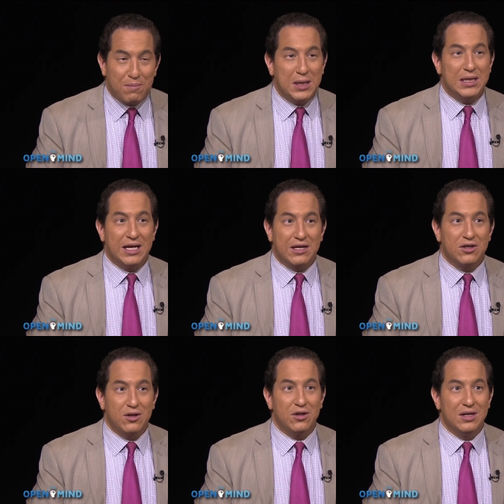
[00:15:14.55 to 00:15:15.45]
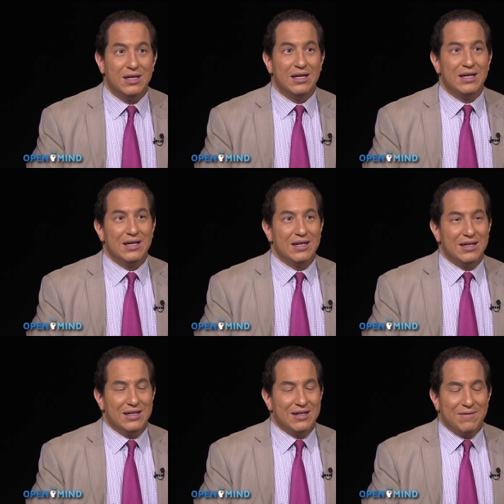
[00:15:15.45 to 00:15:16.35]
political.
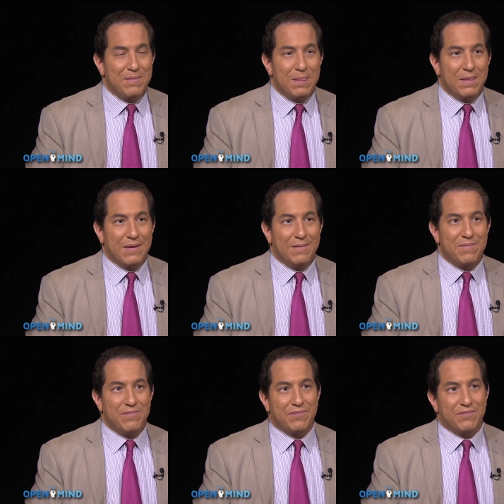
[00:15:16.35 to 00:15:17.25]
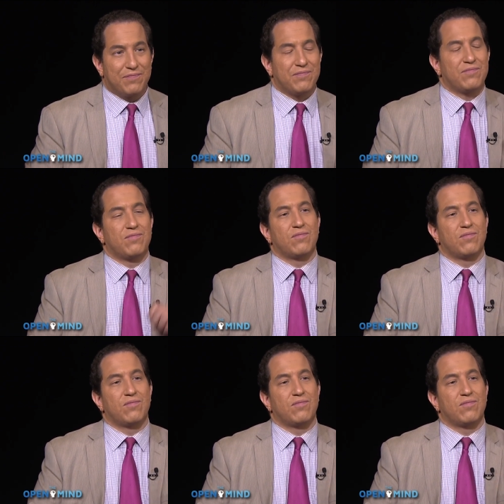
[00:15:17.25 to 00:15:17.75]
Well, the power. The power,